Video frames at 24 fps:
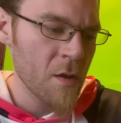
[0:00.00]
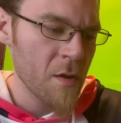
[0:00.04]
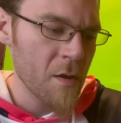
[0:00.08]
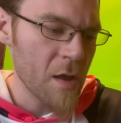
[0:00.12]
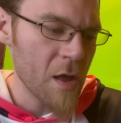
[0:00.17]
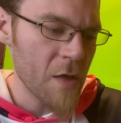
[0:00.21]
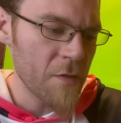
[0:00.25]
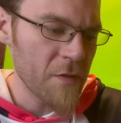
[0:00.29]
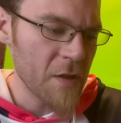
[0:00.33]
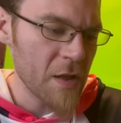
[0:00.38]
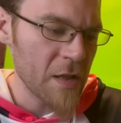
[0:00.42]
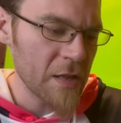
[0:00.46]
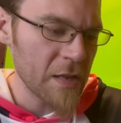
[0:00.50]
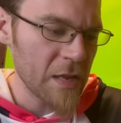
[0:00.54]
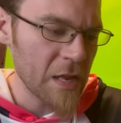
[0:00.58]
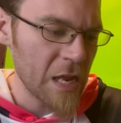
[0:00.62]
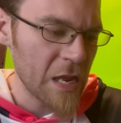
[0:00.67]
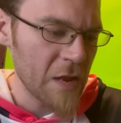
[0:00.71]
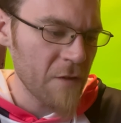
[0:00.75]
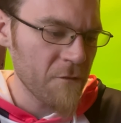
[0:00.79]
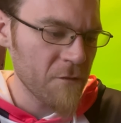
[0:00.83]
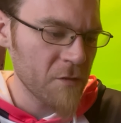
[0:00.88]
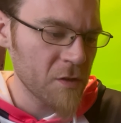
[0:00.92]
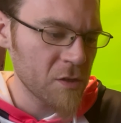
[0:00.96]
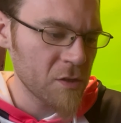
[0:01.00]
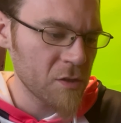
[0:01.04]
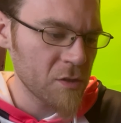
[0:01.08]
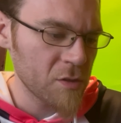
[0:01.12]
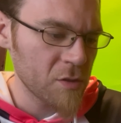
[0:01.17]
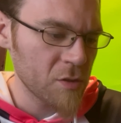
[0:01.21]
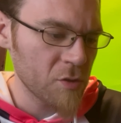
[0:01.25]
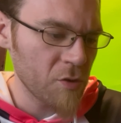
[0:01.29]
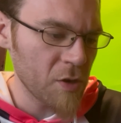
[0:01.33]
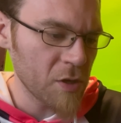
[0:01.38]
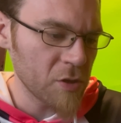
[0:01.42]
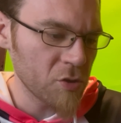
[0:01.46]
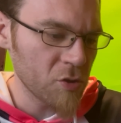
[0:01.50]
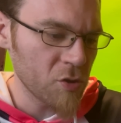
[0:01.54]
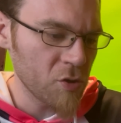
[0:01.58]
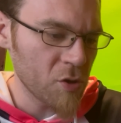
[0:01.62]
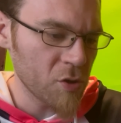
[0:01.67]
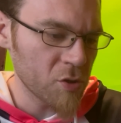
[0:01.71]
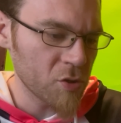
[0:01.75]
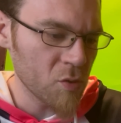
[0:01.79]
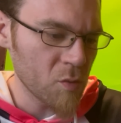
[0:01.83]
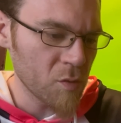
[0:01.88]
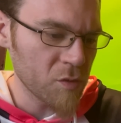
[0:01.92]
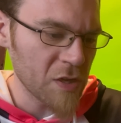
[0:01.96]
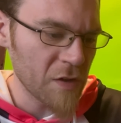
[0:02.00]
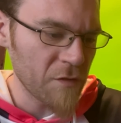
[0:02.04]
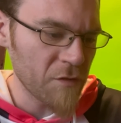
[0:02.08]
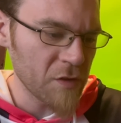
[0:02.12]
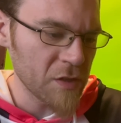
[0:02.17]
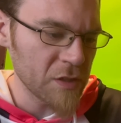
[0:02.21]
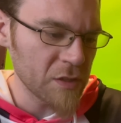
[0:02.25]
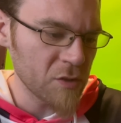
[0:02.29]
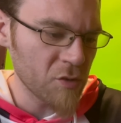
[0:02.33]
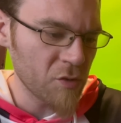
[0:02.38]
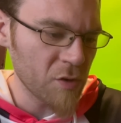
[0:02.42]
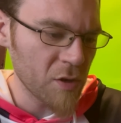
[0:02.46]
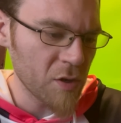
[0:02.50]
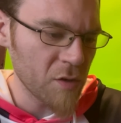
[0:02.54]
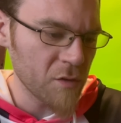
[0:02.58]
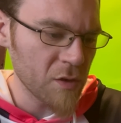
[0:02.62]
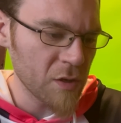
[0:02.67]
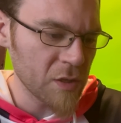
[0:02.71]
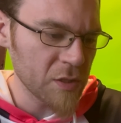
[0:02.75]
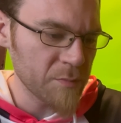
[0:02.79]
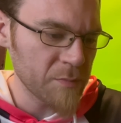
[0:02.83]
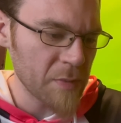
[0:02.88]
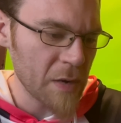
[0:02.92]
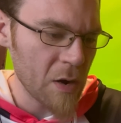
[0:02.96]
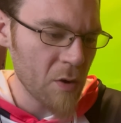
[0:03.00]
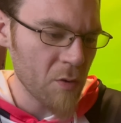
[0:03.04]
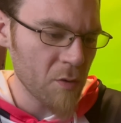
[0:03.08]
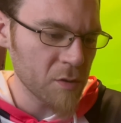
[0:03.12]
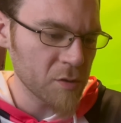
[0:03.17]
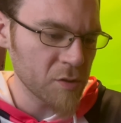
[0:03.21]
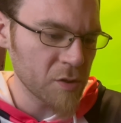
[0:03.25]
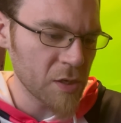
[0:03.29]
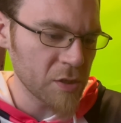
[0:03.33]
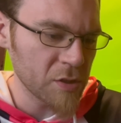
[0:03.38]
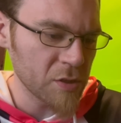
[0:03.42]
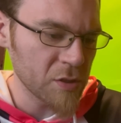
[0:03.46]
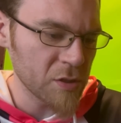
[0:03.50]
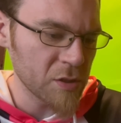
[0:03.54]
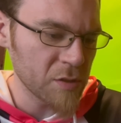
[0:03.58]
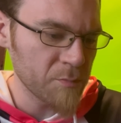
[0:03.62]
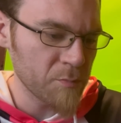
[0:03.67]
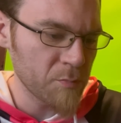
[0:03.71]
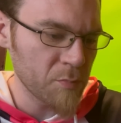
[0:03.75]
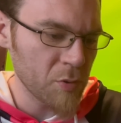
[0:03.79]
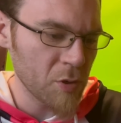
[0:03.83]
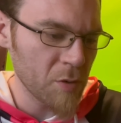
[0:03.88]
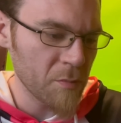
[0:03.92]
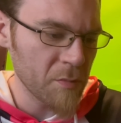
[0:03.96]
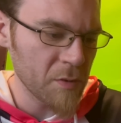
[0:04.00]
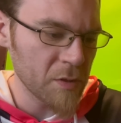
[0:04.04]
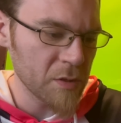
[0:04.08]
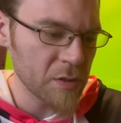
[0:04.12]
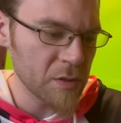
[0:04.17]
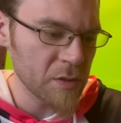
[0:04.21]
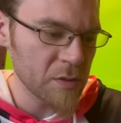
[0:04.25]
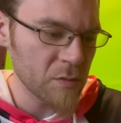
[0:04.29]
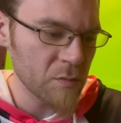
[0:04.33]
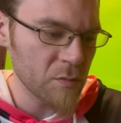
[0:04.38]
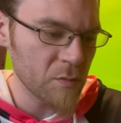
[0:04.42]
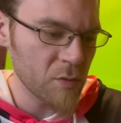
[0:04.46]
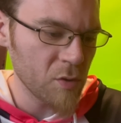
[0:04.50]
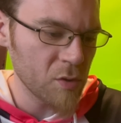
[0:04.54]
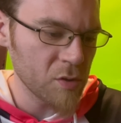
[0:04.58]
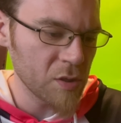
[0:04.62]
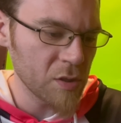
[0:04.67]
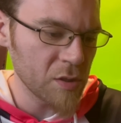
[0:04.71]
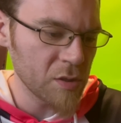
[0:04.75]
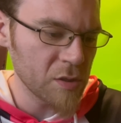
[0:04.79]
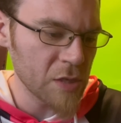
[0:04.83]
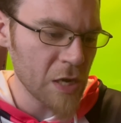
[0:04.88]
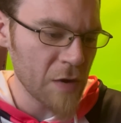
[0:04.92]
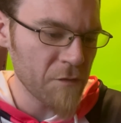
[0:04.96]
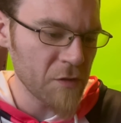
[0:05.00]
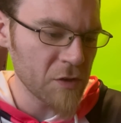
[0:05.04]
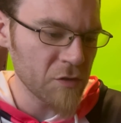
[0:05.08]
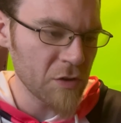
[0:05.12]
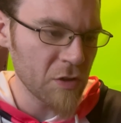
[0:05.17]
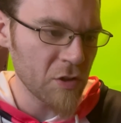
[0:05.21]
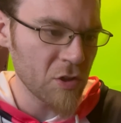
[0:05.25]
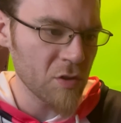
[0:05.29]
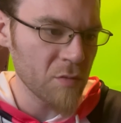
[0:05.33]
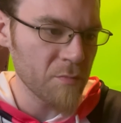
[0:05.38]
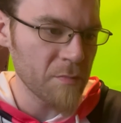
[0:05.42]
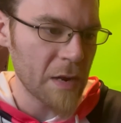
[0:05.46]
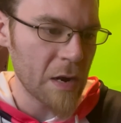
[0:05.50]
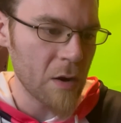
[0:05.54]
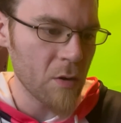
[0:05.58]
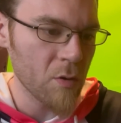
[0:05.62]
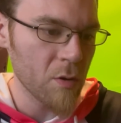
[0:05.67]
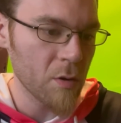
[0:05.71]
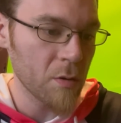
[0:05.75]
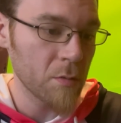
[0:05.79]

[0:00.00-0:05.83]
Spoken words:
And then each creature you control with toughness greater than its power station's permanents using toughness rather than power.